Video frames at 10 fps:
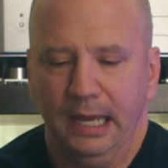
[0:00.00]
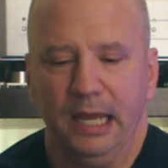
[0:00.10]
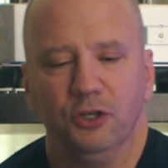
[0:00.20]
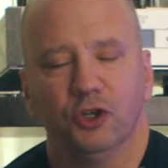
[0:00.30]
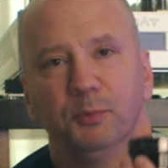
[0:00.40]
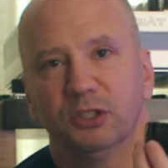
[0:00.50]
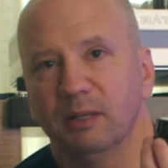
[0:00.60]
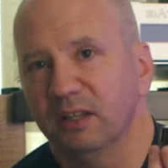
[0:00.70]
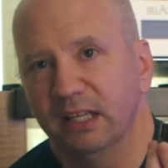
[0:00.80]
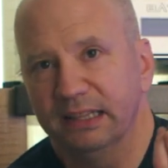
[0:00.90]
And you can put
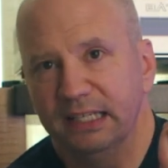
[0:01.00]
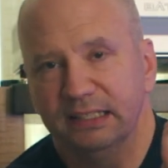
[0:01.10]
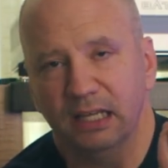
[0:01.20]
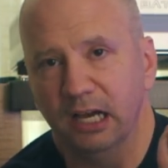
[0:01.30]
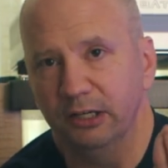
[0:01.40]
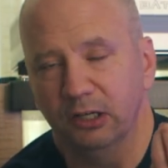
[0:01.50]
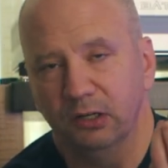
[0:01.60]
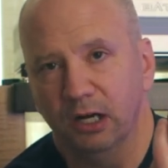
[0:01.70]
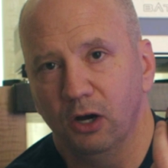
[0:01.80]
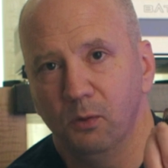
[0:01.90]
something like this
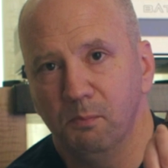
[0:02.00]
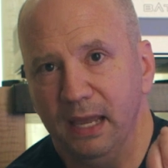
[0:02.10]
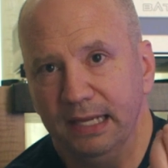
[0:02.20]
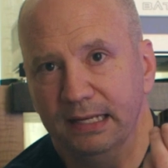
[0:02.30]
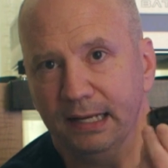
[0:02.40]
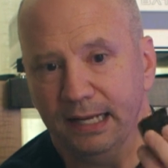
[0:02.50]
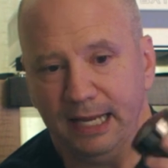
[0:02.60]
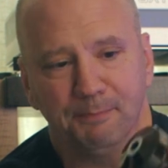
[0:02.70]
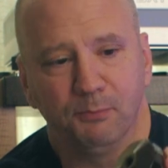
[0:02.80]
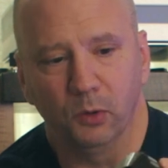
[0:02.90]
under a homemade
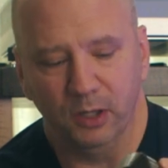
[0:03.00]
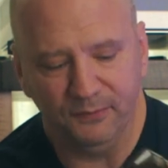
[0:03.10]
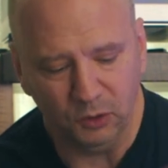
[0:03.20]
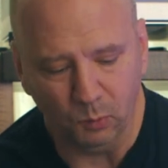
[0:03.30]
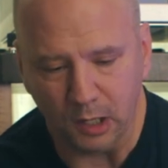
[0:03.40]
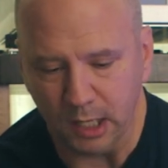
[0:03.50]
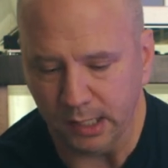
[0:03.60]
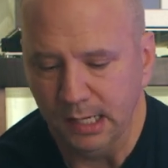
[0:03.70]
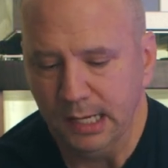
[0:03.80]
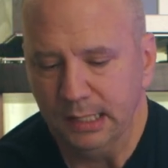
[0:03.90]
amp board if you want.
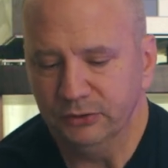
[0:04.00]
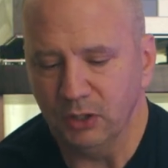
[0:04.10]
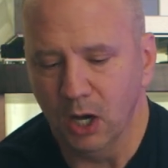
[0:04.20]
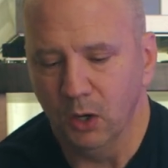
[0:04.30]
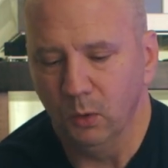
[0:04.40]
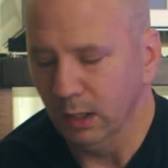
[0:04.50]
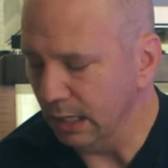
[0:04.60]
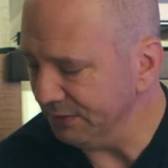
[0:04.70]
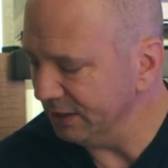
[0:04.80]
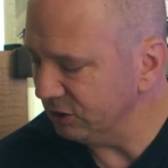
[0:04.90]
So
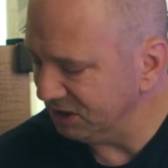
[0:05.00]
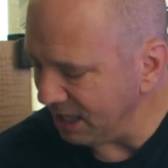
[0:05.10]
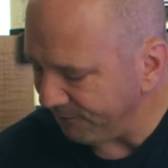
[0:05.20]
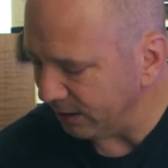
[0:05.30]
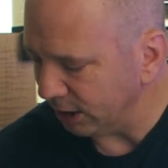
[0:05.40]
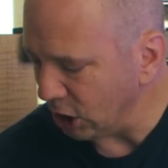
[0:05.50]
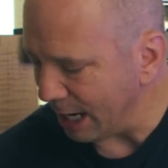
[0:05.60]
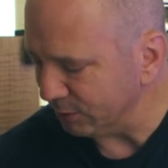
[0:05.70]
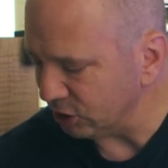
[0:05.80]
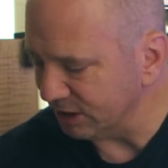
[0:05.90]
there's definitely
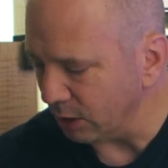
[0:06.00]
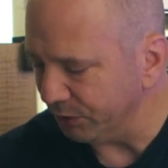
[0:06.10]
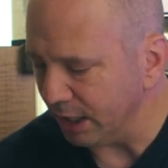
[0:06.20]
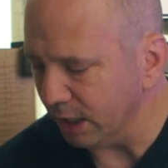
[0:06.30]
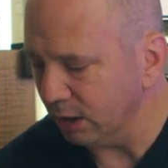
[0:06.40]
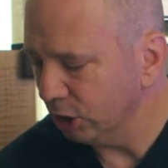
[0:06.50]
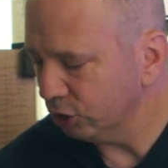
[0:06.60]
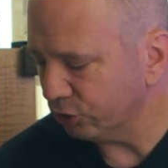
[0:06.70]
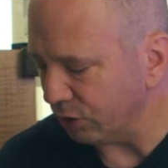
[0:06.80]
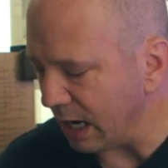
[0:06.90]
options out there.
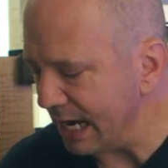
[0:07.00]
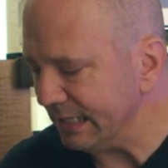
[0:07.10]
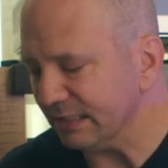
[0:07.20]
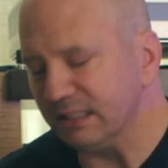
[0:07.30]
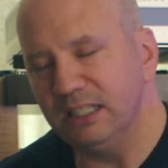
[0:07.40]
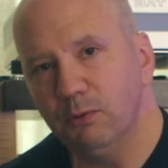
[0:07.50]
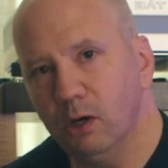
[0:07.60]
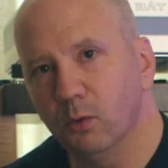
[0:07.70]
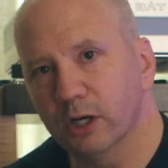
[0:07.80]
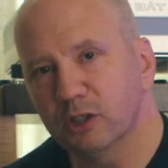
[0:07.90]
Try, see
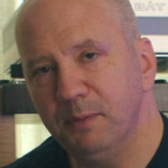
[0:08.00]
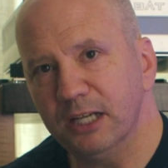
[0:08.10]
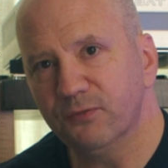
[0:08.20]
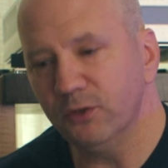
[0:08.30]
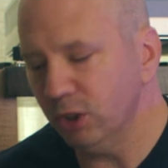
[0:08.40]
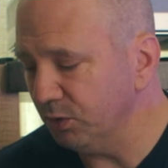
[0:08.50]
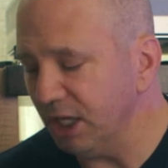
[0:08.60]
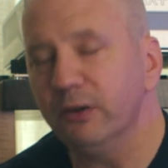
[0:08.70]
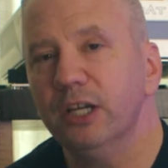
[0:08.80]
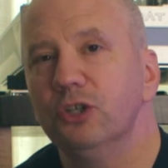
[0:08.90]
what works best for you.
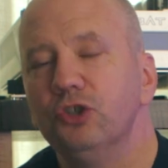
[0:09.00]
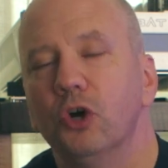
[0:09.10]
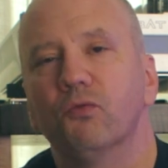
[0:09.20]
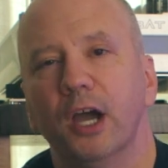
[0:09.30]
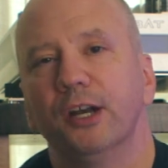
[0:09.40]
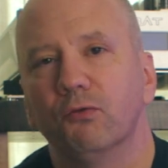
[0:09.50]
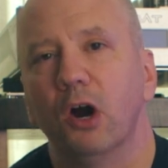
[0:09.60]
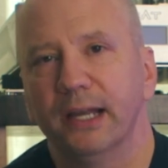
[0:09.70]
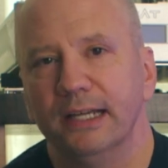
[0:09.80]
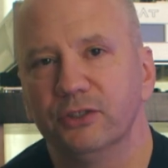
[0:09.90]
There is no right or
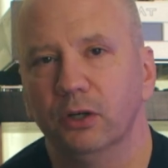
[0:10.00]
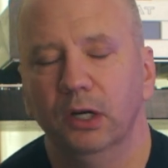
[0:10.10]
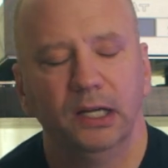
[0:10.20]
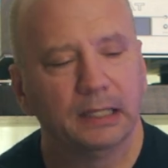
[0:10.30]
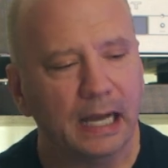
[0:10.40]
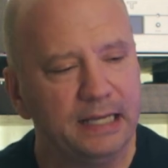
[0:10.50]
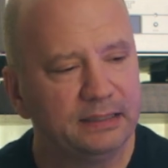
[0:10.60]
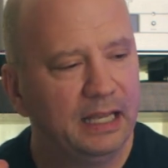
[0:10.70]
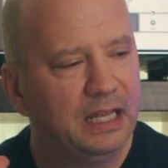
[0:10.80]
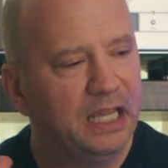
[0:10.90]
wrong answer.
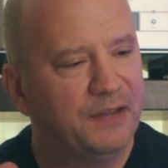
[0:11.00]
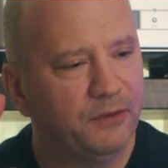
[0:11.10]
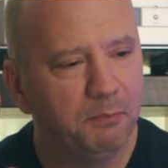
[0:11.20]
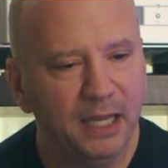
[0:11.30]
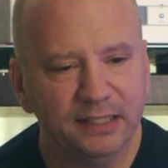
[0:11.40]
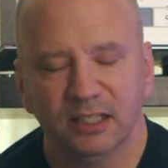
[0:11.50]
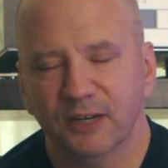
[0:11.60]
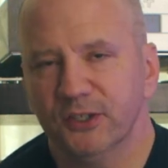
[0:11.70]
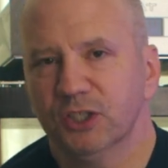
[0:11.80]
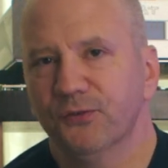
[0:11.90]
Guys, if it makes a
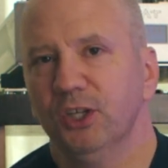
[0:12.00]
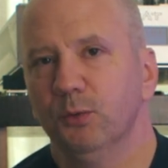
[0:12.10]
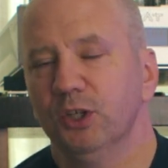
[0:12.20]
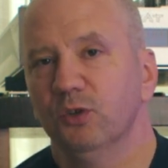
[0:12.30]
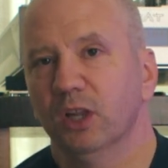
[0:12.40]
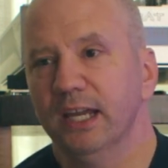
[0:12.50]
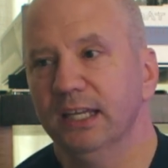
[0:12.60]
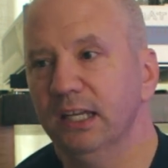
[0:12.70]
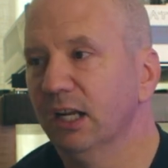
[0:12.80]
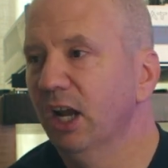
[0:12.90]
difference for you and you
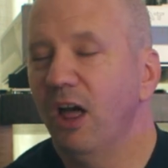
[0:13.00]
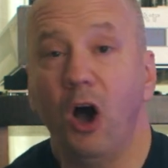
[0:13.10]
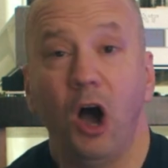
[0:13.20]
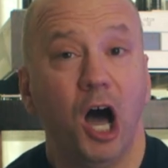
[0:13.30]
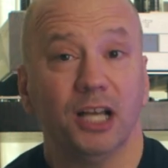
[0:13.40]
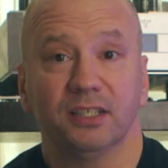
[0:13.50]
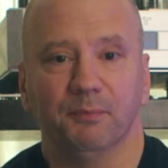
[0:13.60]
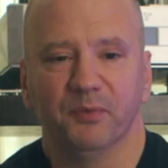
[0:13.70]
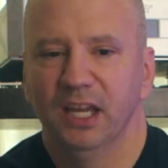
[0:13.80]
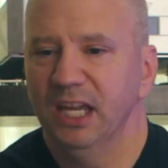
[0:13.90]
like it,
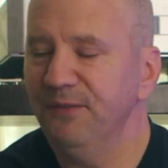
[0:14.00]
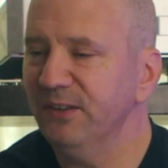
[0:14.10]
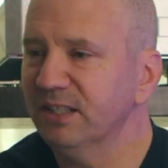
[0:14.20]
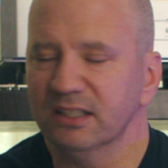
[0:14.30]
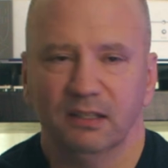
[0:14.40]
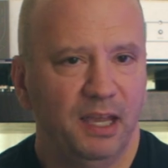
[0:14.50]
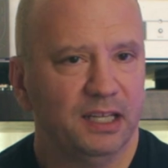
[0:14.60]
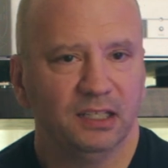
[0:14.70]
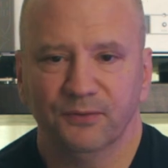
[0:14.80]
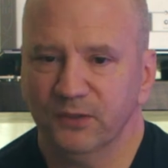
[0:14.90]
awesome. If it doesn't
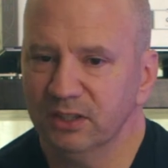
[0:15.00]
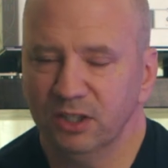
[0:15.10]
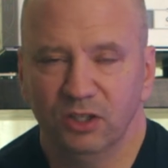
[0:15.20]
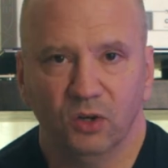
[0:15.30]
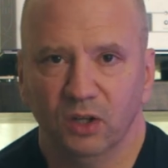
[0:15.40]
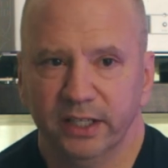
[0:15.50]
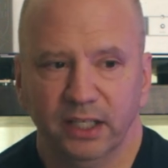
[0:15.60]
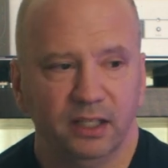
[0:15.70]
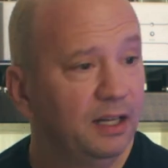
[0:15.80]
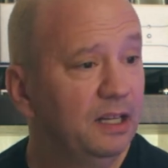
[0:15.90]
make a difference and you don't like
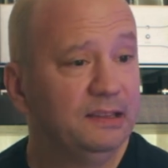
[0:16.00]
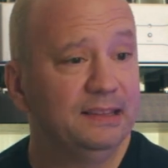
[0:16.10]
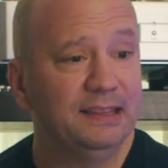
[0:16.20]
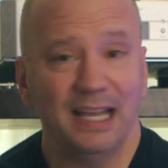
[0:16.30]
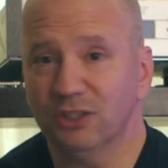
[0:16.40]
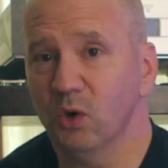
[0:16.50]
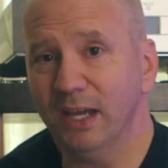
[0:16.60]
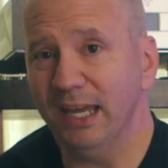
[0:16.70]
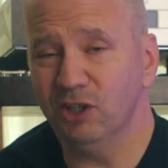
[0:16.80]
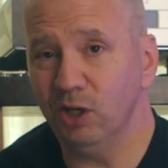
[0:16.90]
it, that's
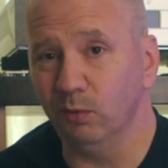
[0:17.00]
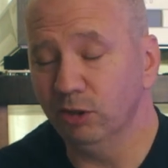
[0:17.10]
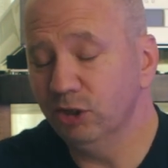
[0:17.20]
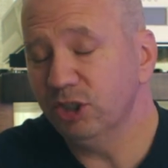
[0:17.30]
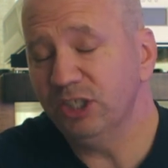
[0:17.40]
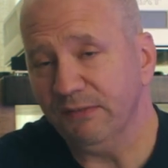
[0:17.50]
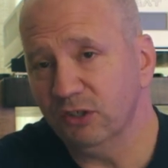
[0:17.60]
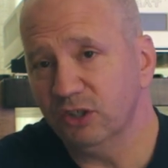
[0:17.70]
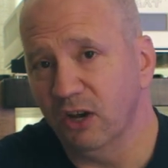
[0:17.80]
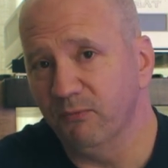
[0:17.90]
okay too. You just saved
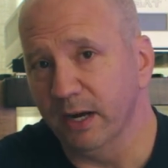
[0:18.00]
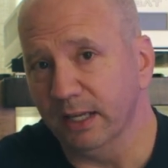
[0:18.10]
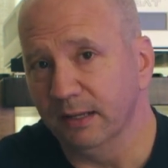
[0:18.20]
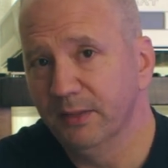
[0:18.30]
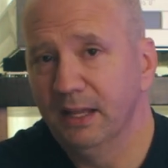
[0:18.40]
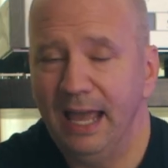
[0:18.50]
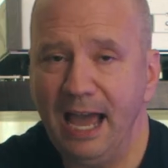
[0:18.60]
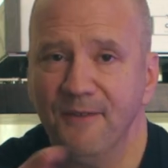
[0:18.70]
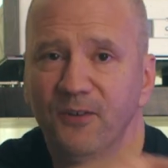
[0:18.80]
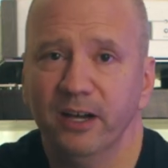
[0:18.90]
yourself money.
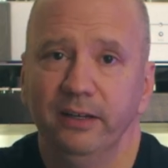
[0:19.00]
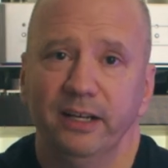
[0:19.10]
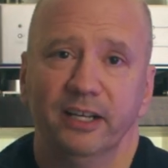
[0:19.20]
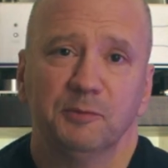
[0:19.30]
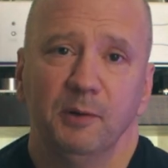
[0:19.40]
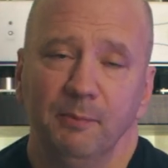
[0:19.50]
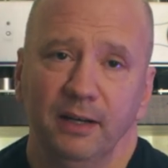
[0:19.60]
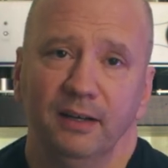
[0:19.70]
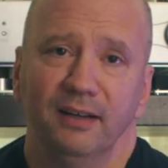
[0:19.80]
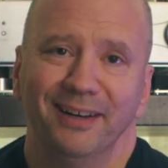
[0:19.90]
Have fun,
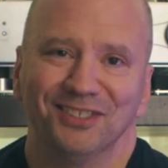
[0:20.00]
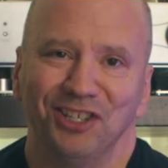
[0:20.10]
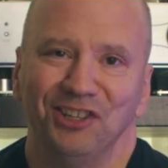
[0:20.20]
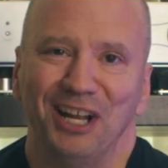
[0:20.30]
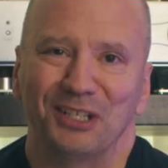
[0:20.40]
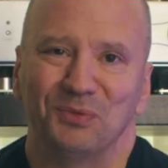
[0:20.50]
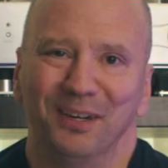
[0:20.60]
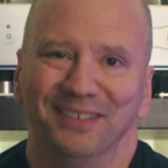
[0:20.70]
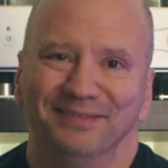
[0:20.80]
experiment, and I'll see you in the next one.